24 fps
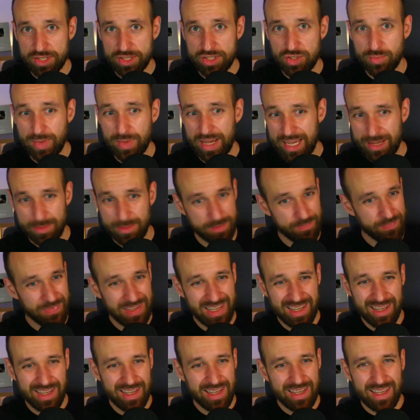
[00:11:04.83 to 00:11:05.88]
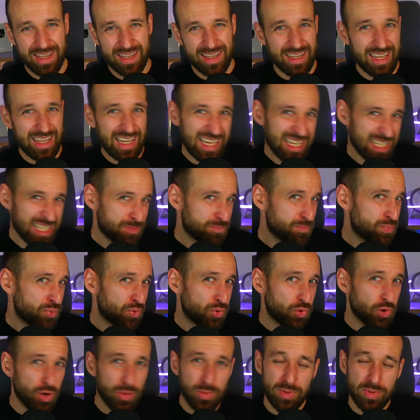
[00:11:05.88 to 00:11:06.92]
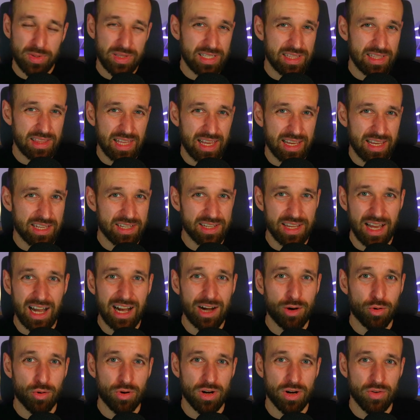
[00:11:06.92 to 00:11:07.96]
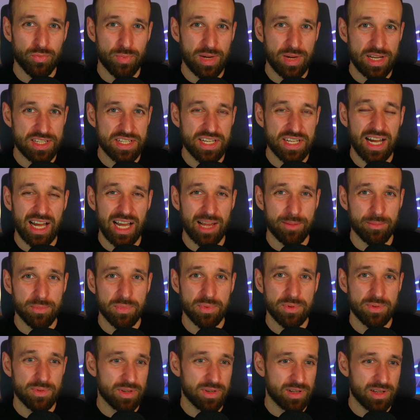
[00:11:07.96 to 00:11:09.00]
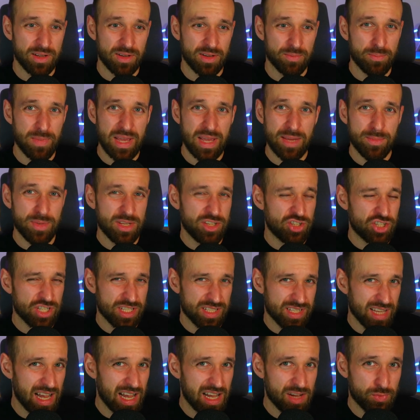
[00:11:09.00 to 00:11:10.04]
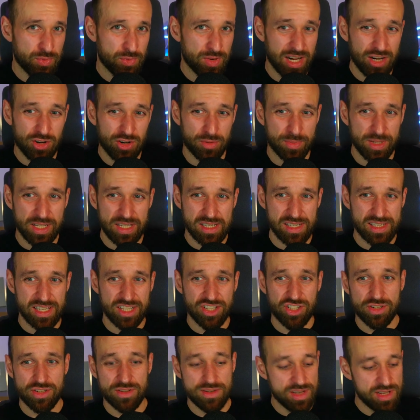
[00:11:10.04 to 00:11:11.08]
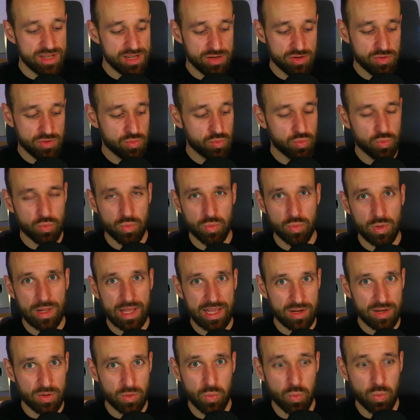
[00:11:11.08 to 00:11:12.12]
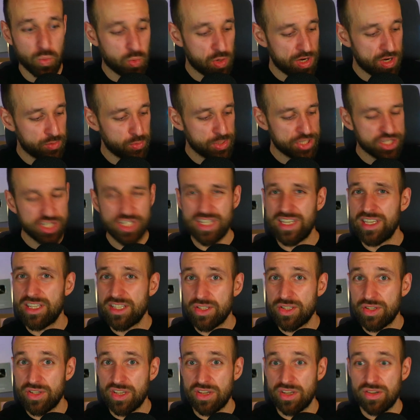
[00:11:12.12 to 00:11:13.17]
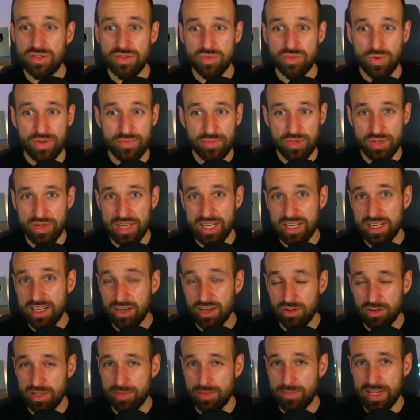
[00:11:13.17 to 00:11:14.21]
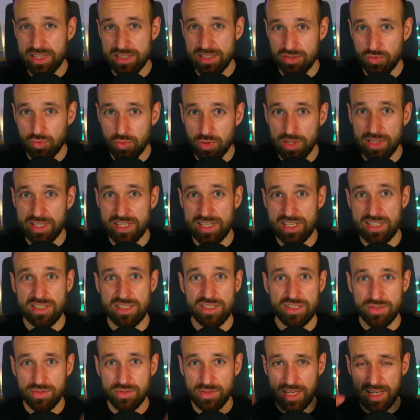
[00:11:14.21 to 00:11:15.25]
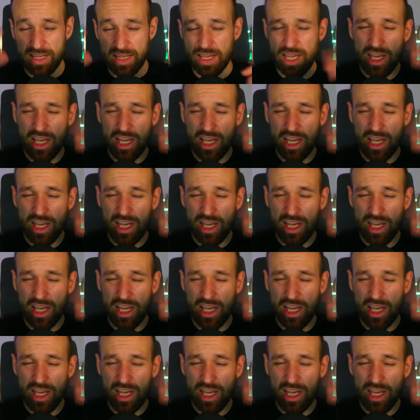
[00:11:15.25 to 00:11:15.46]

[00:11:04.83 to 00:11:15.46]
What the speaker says: to my app, it's probably like an hour of my time, maybe just half an hour, because I know like which keys to use. RevenueCat currently makes it really easy to like